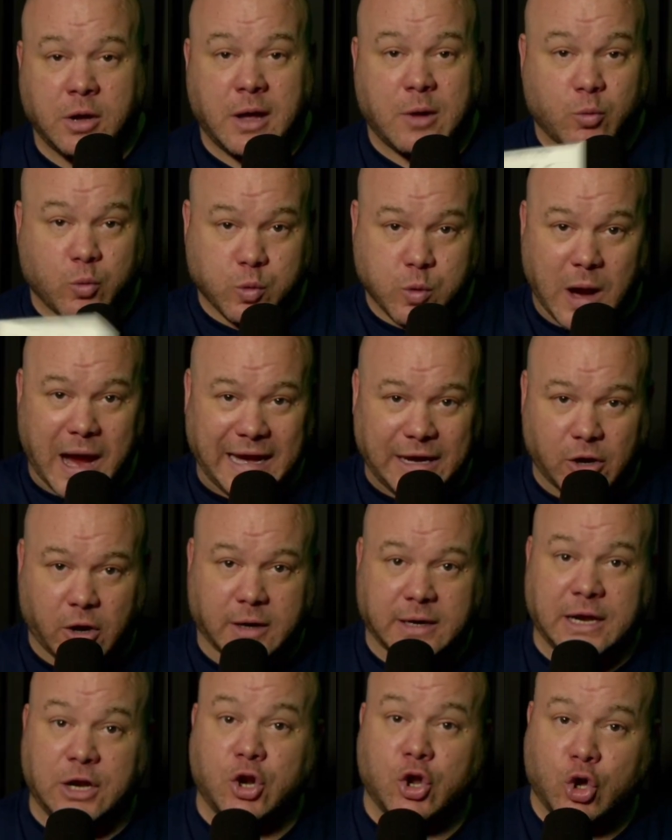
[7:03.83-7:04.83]
write
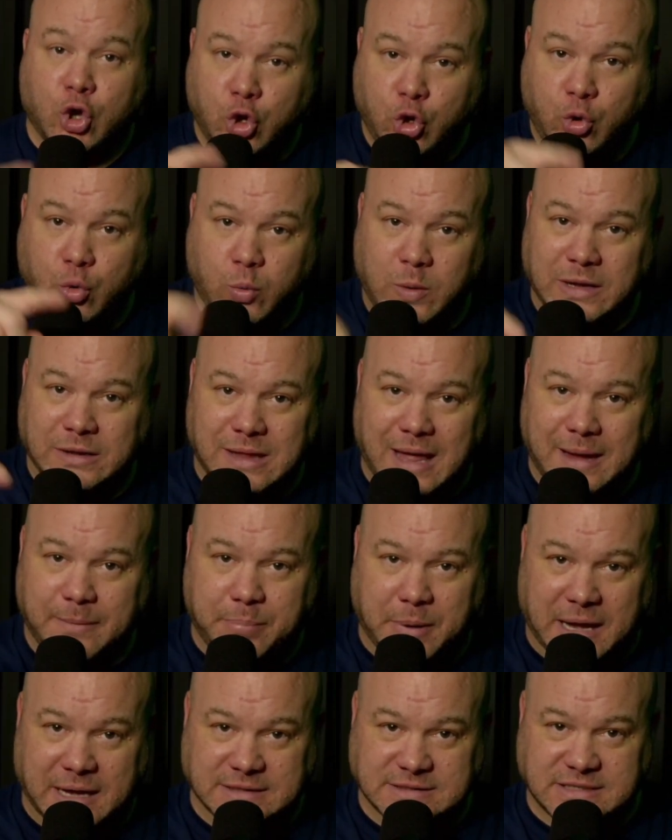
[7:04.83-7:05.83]
on it, who will I
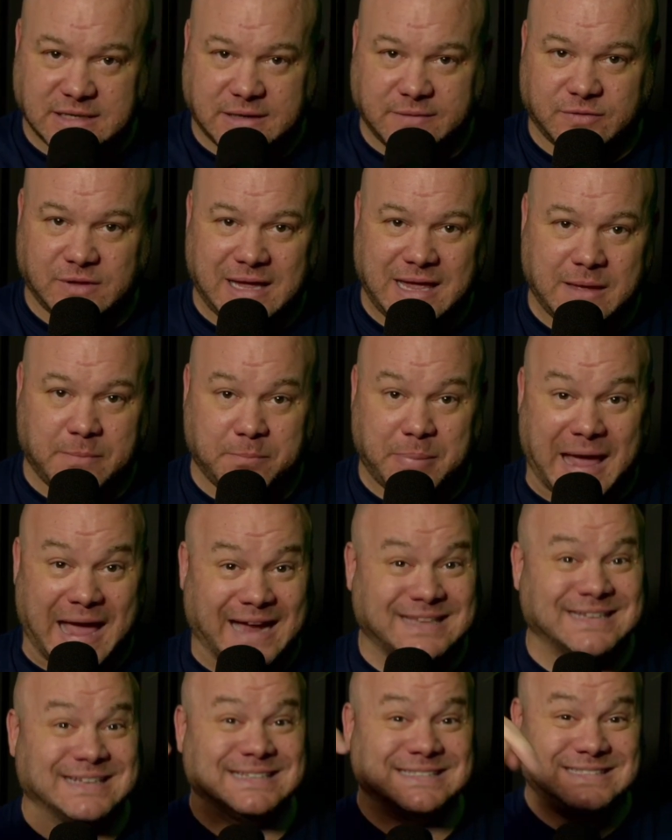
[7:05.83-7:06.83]
positively
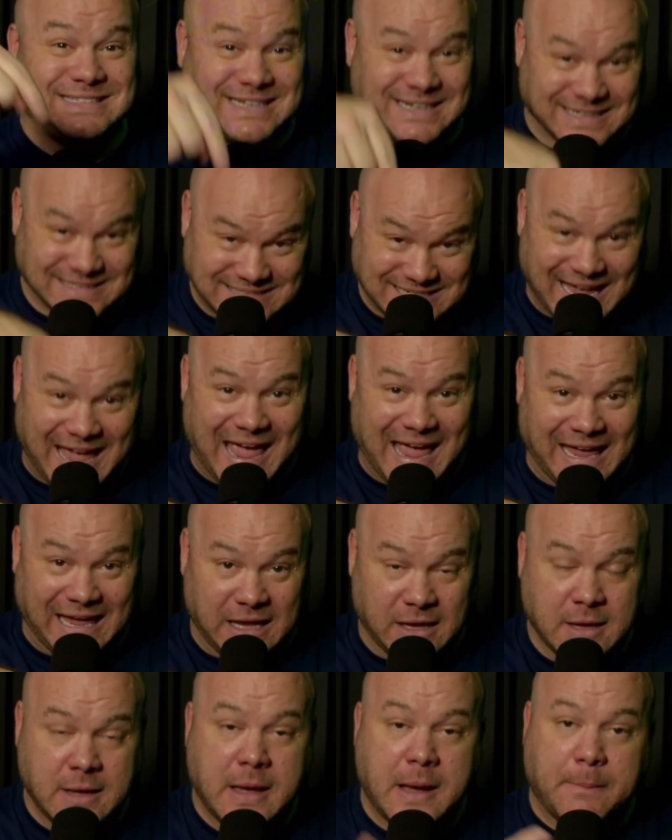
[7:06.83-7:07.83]
impact
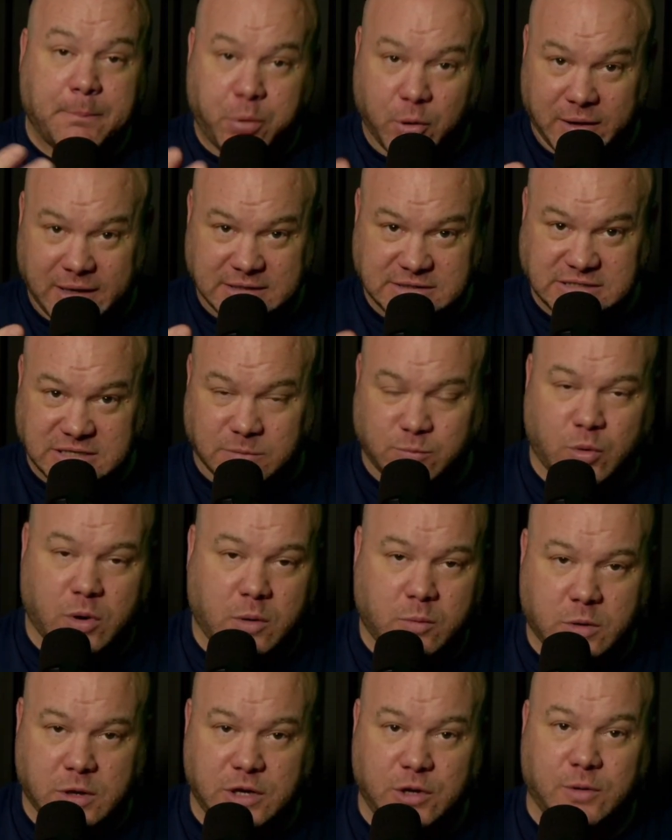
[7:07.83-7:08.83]
today? Put it
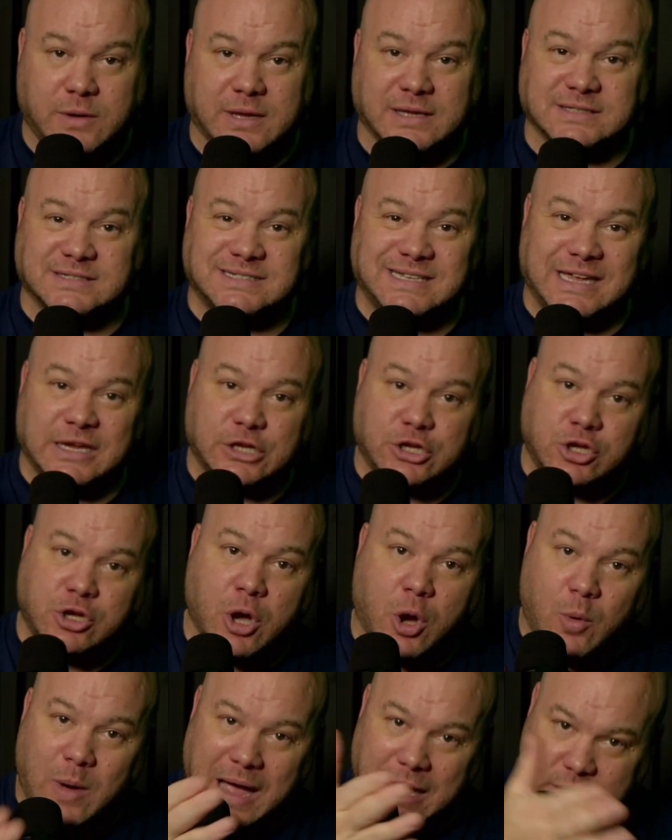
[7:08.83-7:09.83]
somewhere where you can see it.
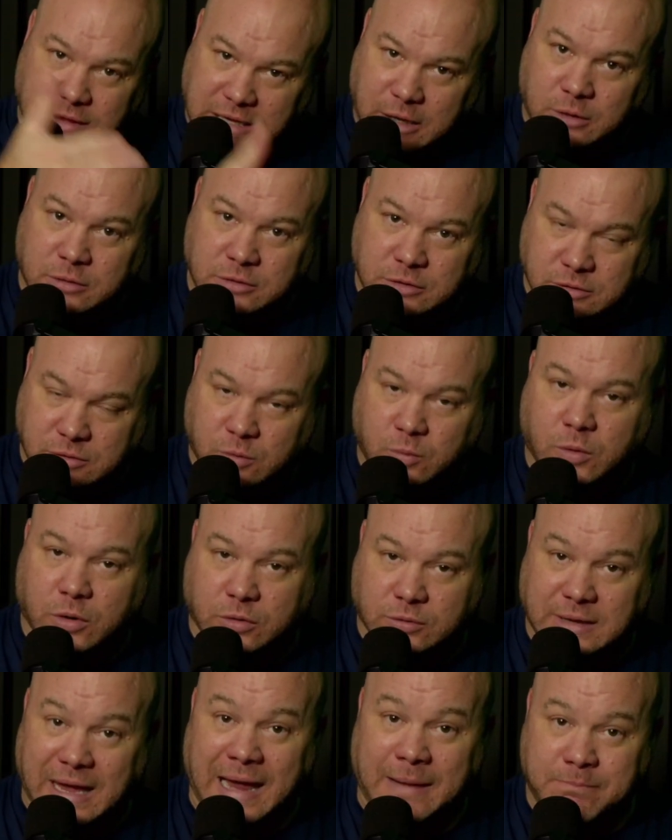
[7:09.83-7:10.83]
Go out there into the
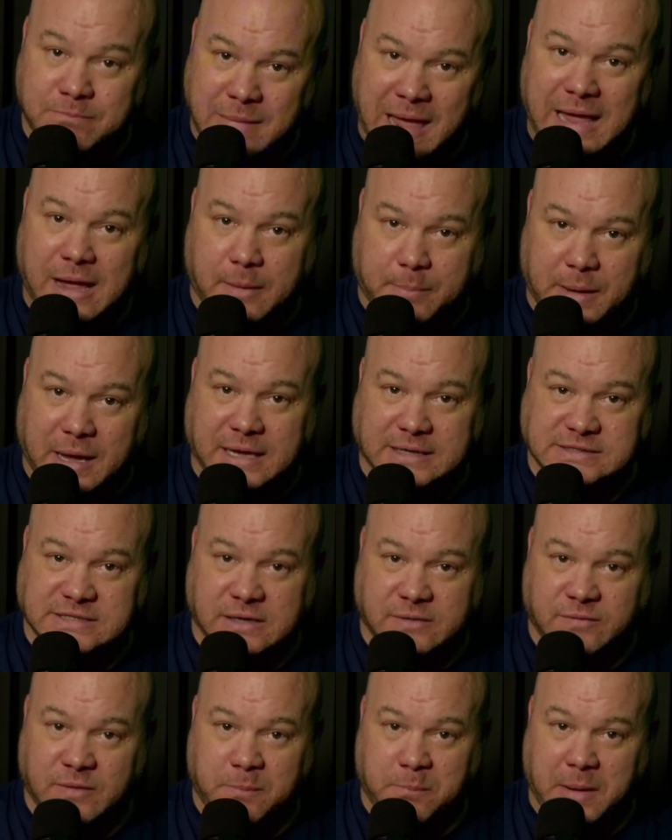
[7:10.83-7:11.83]
world and make a
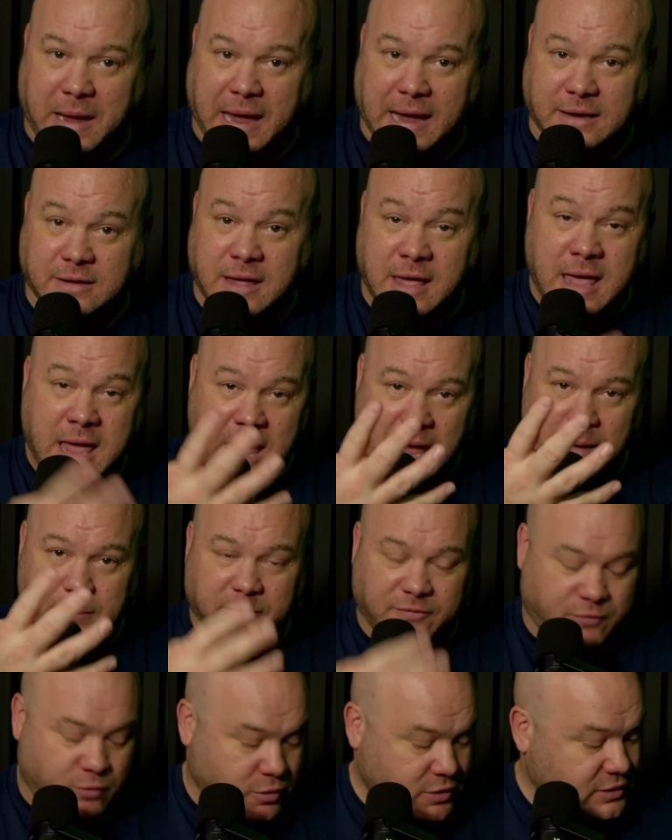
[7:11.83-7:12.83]
positive impact. And
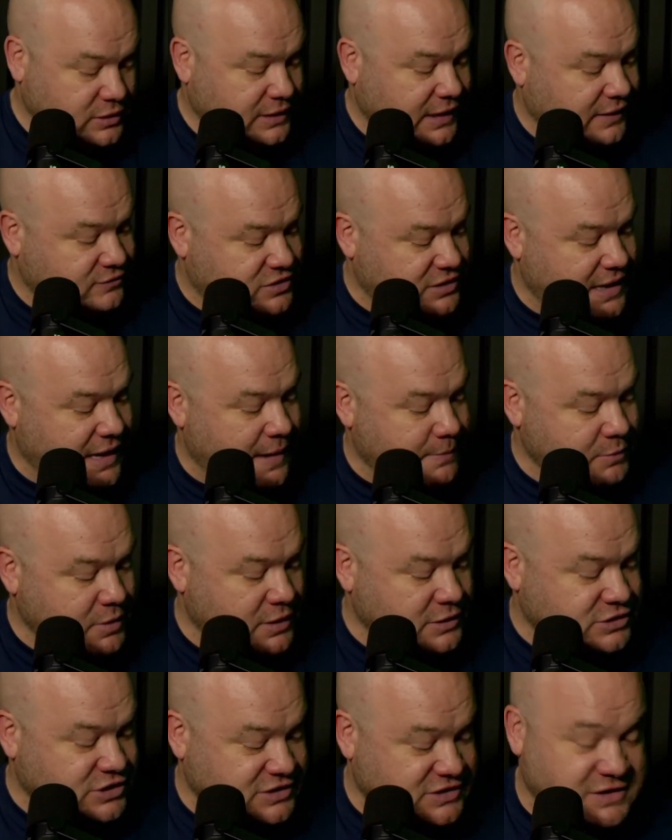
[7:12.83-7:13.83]
before you leave today, I'm going
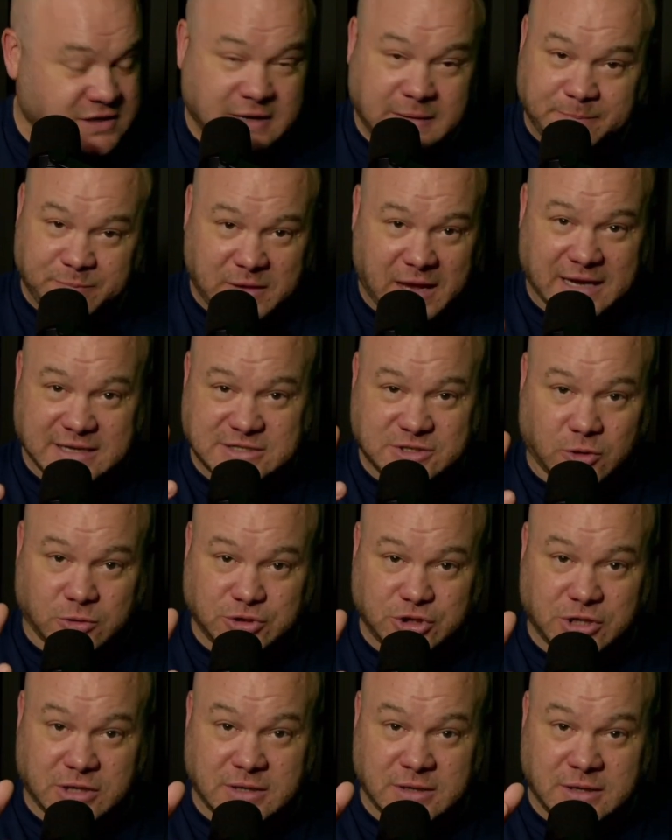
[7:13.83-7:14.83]
to just, I
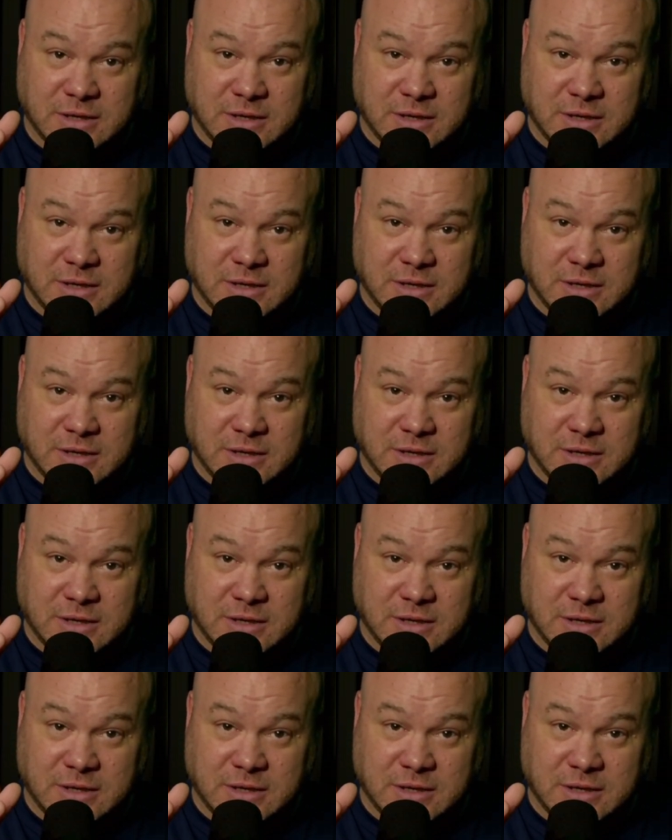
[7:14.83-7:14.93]
told you,